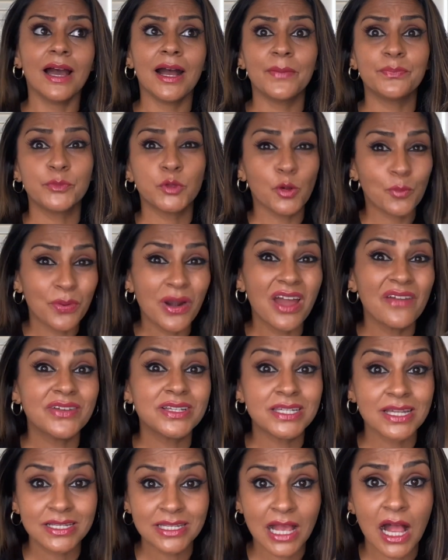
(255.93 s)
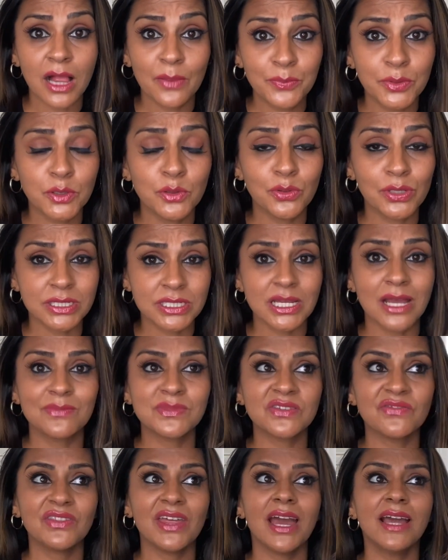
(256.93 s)
your private does help you in terms
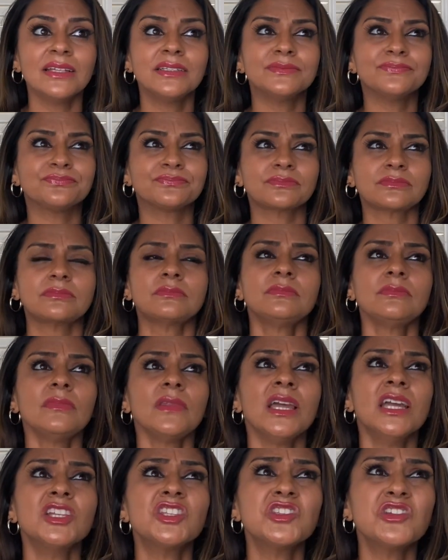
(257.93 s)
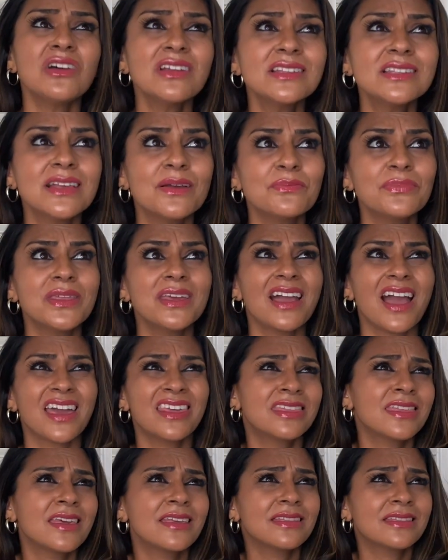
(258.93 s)
of that. It's not something I
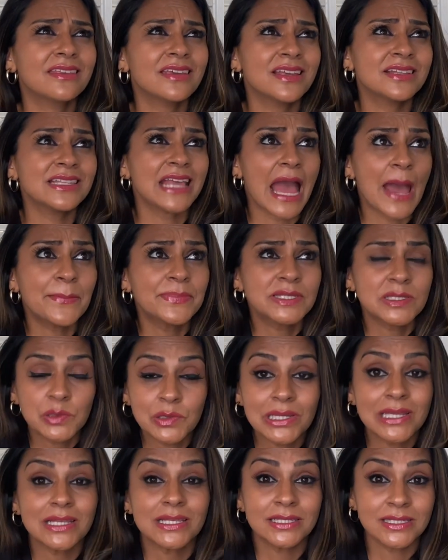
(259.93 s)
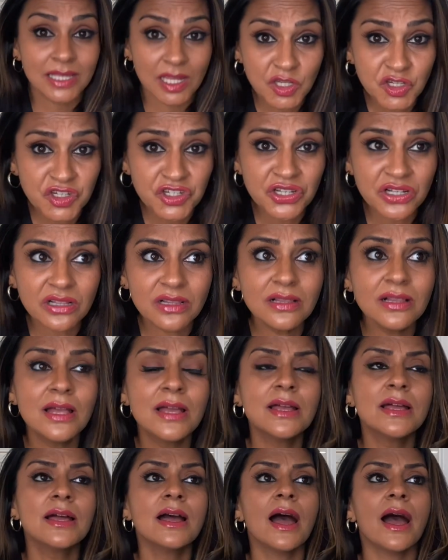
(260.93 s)
think is absolutely essential.
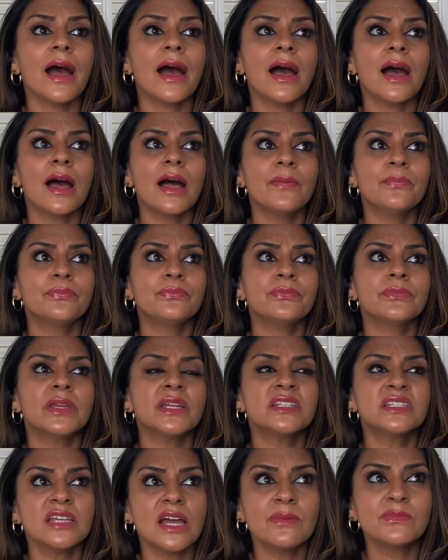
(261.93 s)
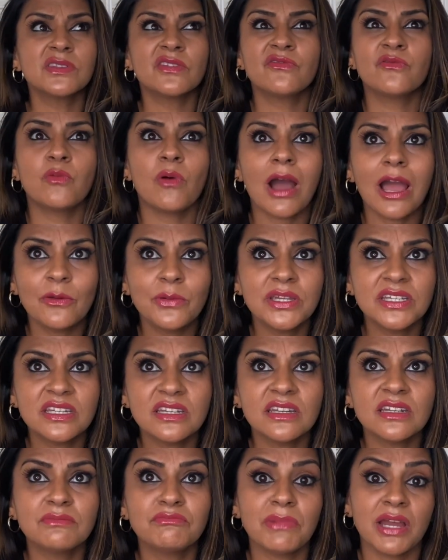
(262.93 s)
In terms of why we did
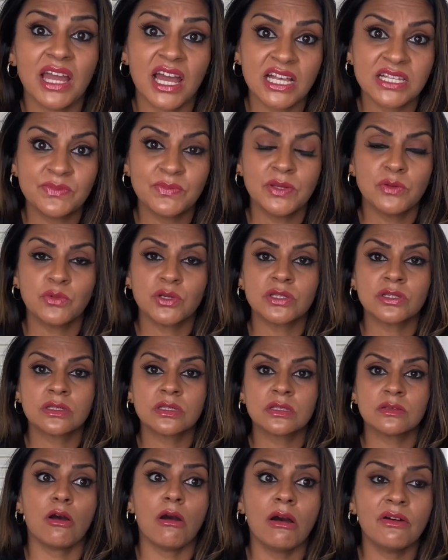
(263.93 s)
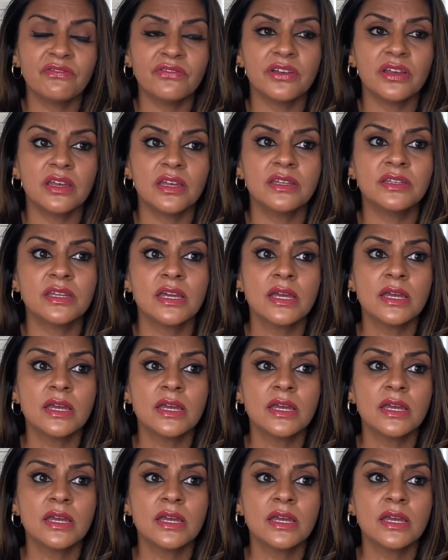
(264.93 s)
it, my husband was offered